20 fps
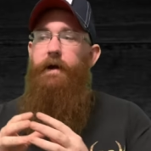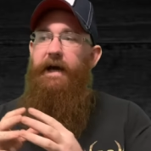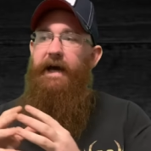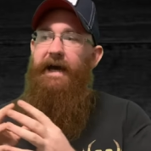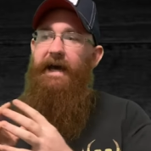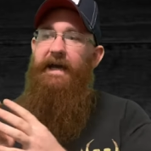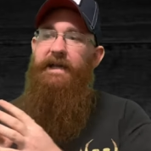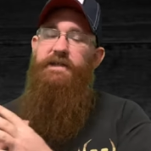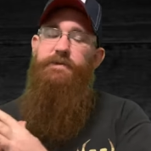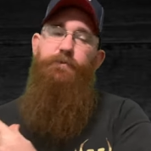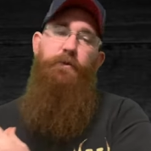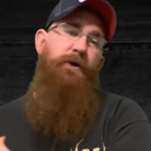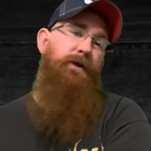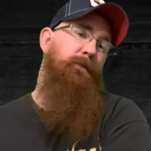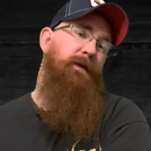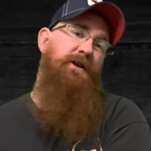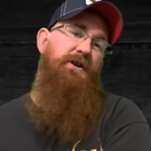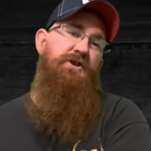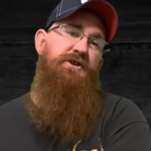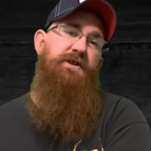It's pretty
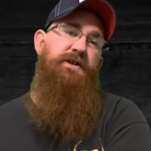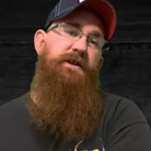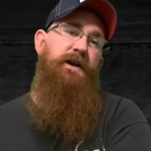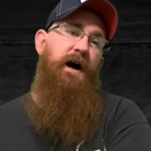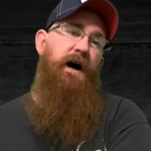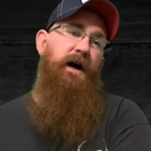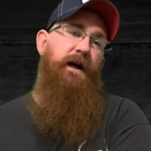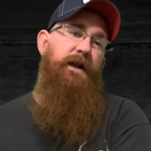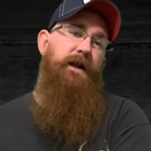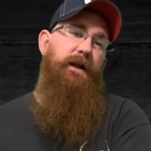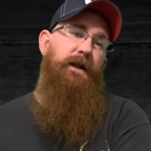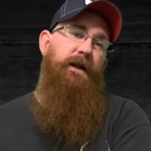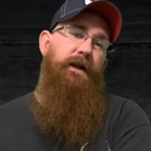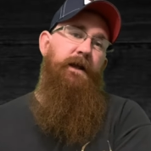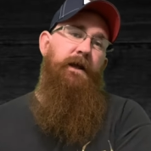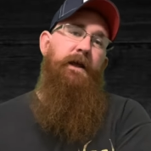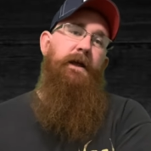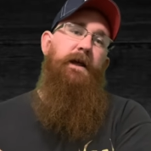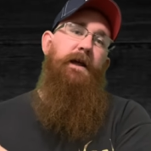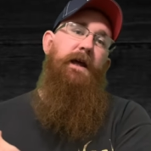much done,
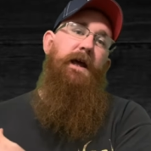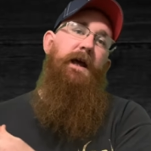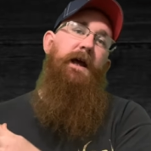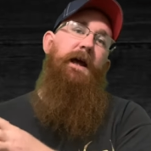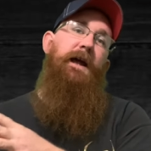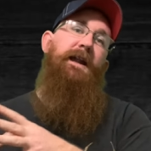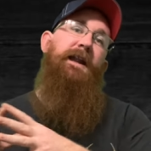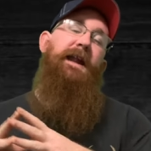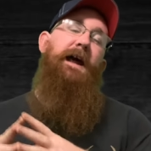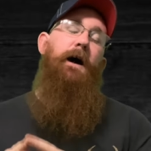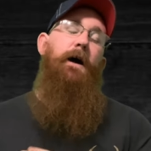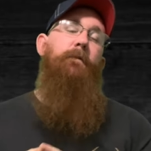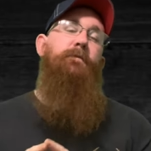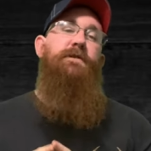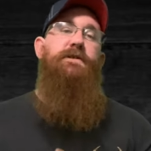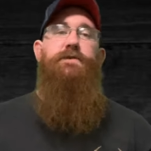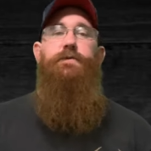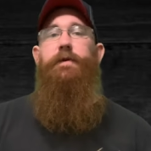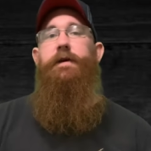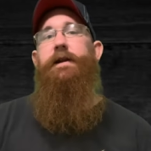and now I'm
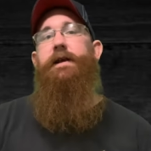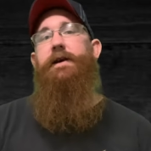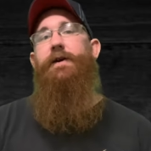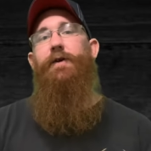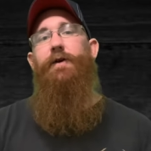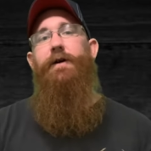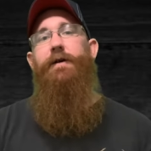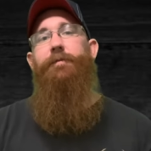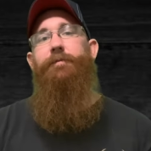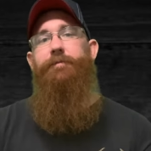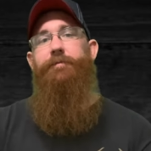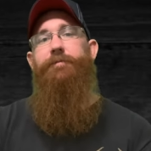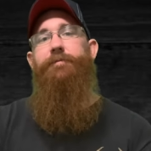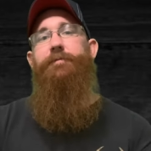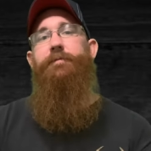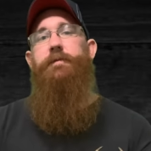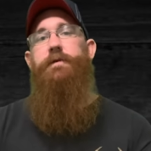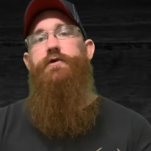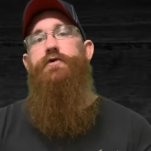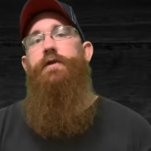just waiting on
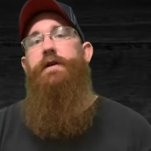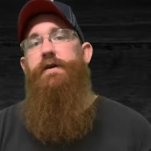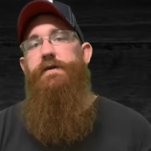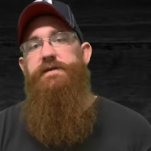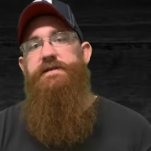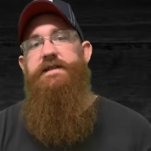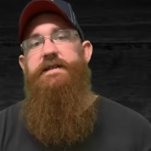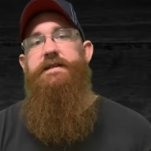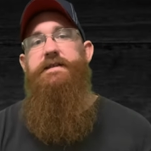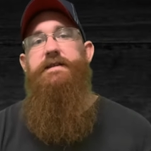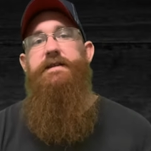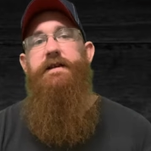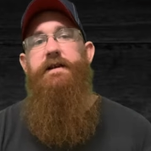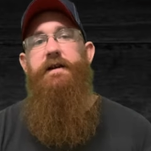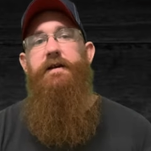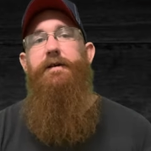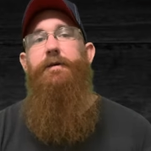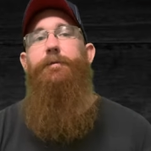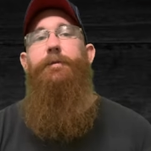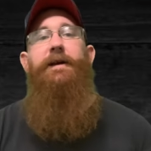trail season to
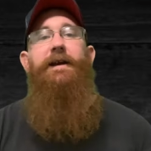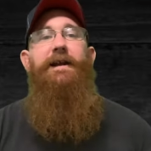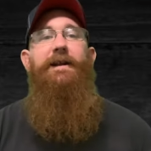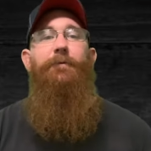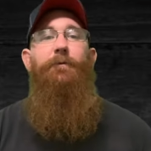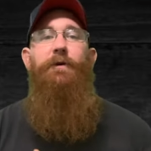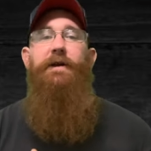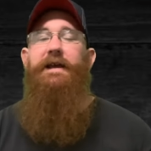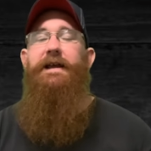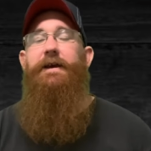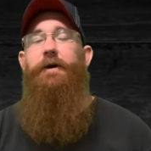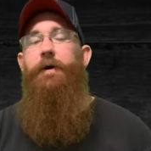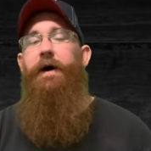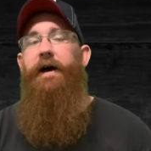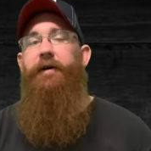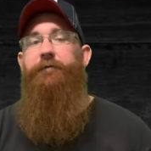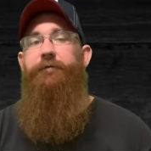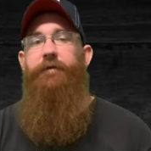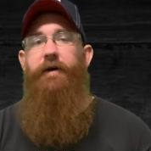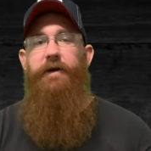come and we can go
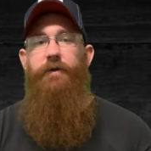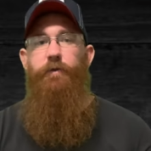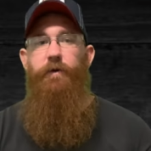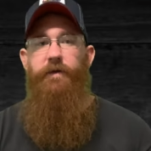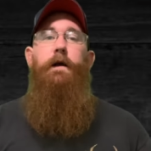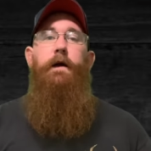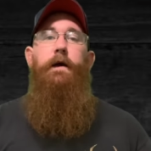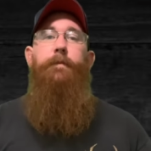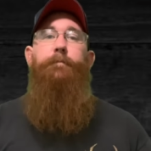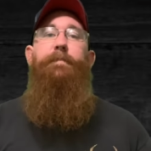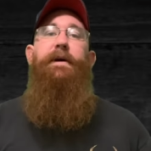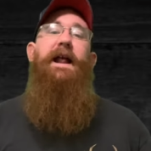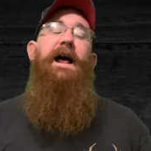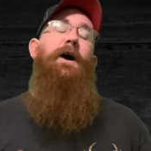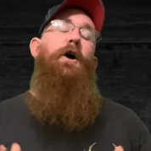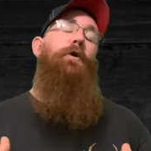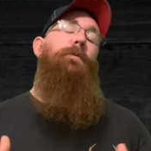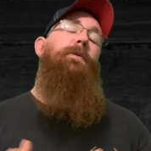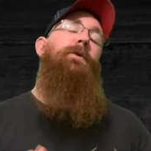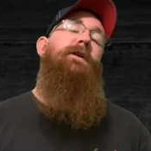have fun with it. But I
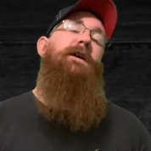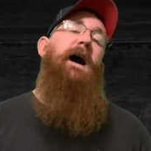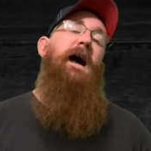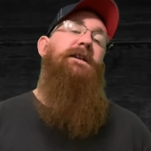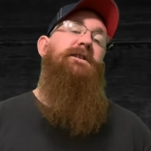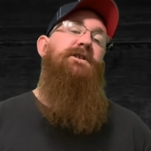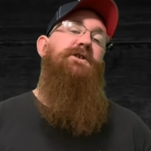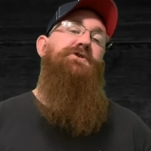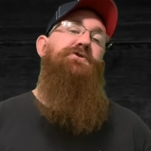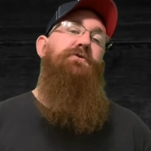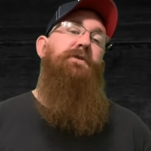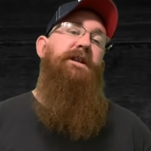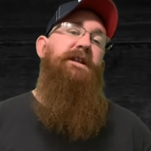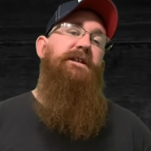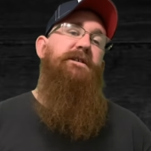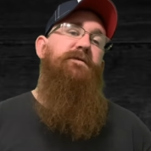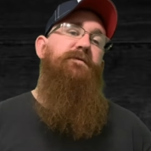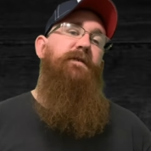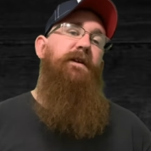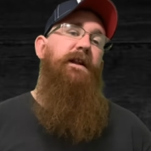hope you guys enjoyed
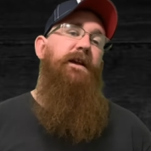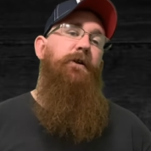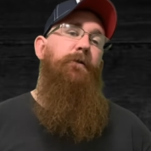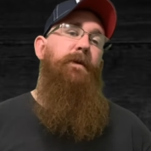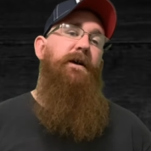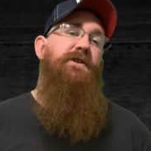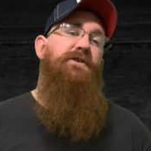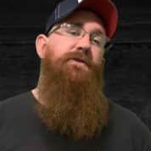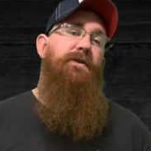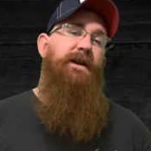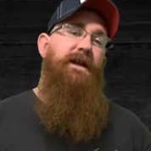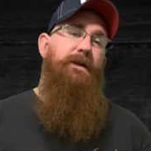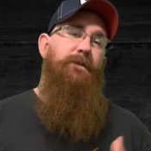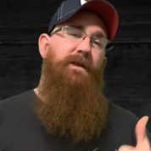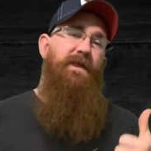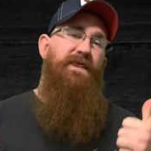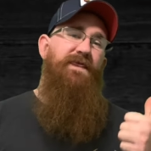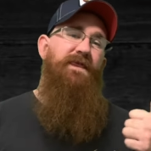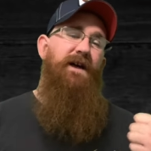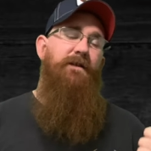this video. Make sure you give it
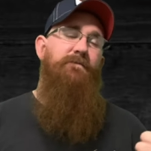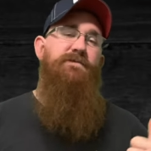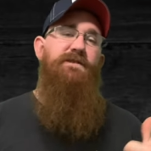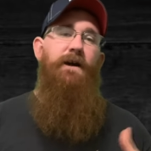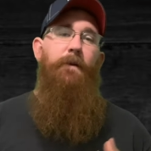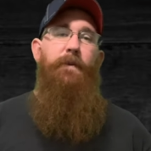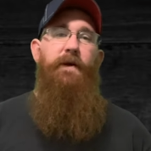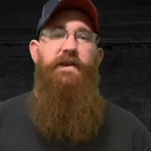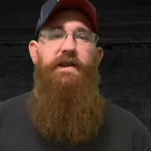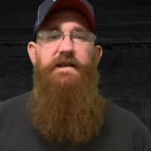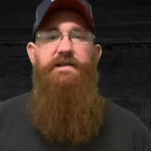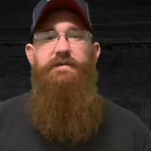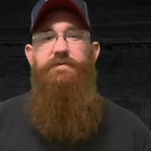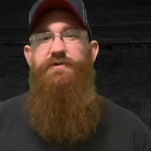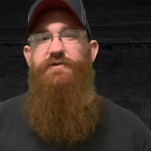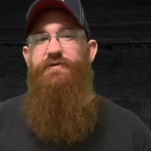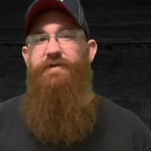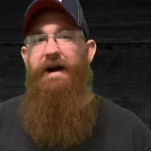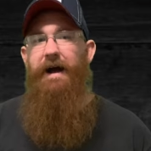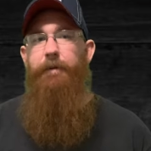a thumbs up. Hit that
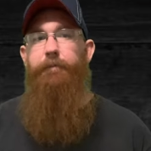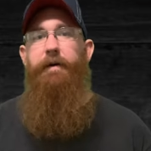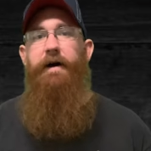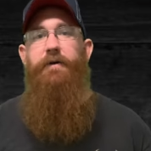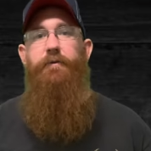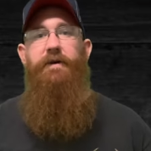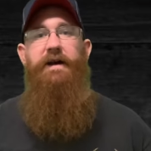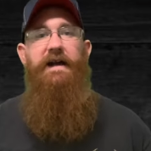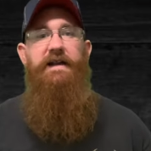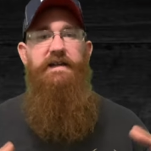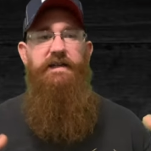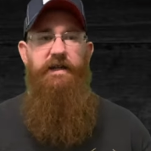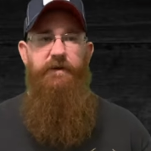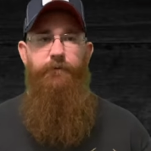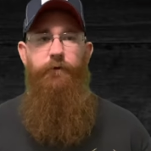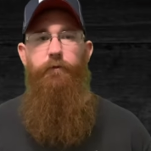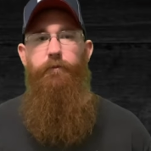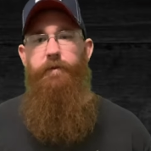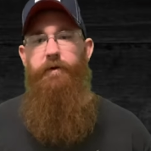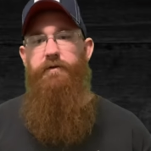subscribe button. We got
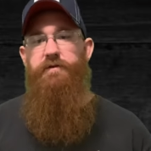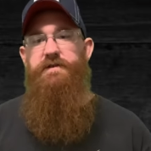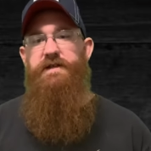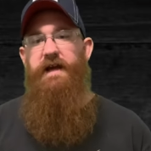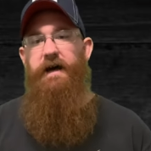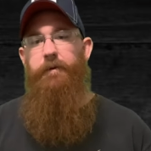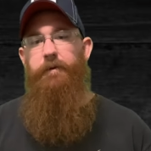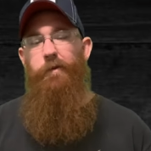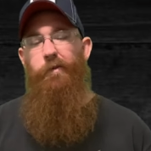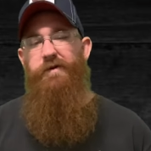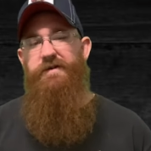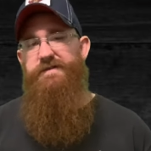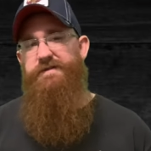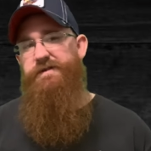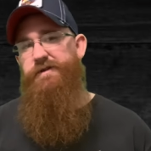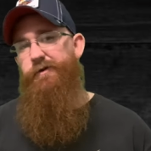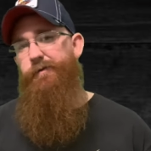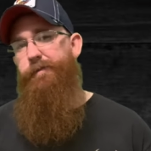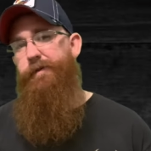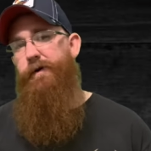different builds coming. We're
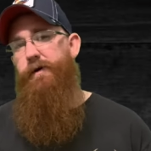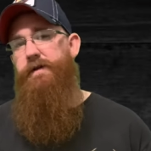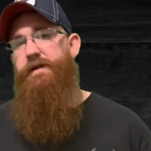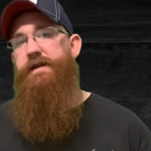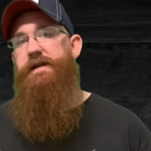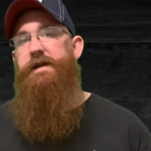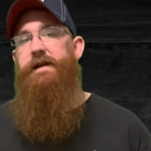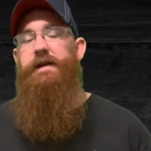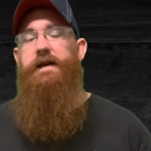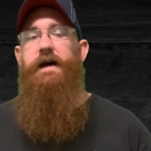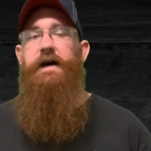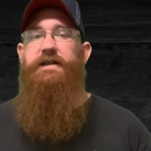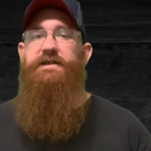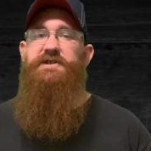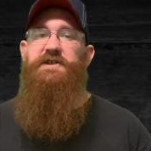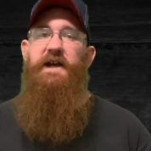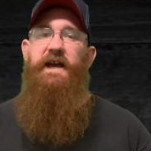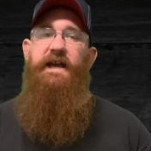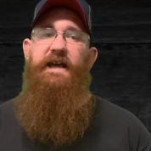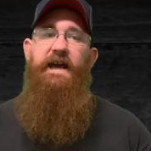still building the
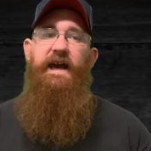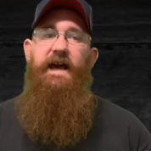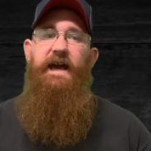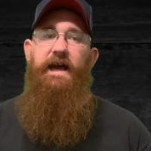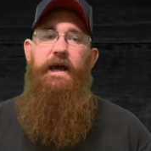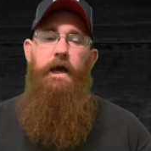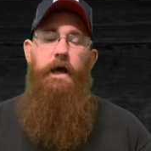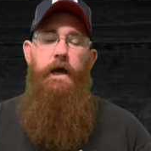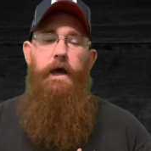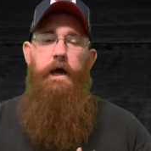JK.